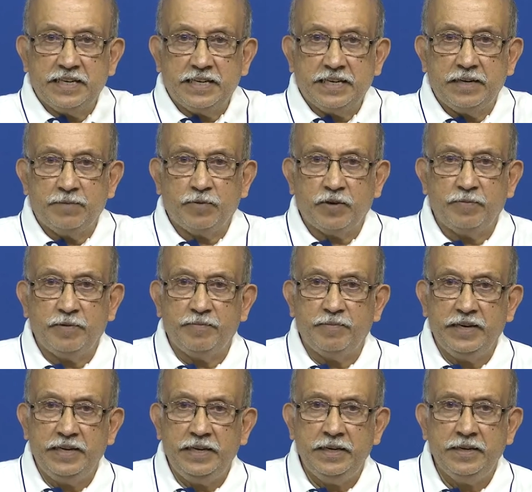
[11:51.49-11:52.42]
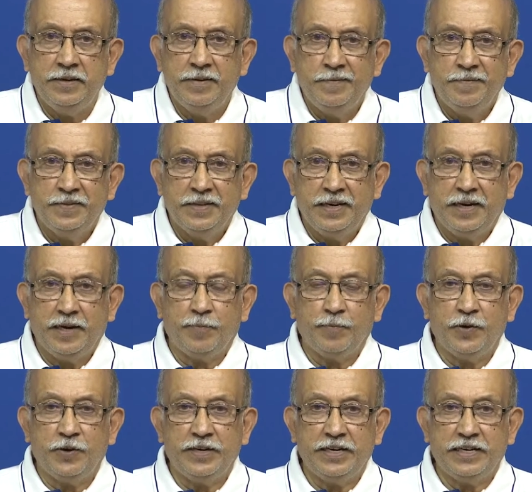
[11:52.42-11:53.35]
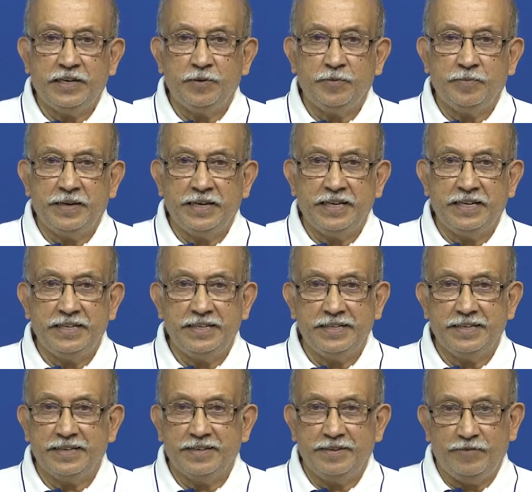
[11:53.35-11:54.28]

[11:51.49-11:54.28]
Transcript: I can probably upload it to my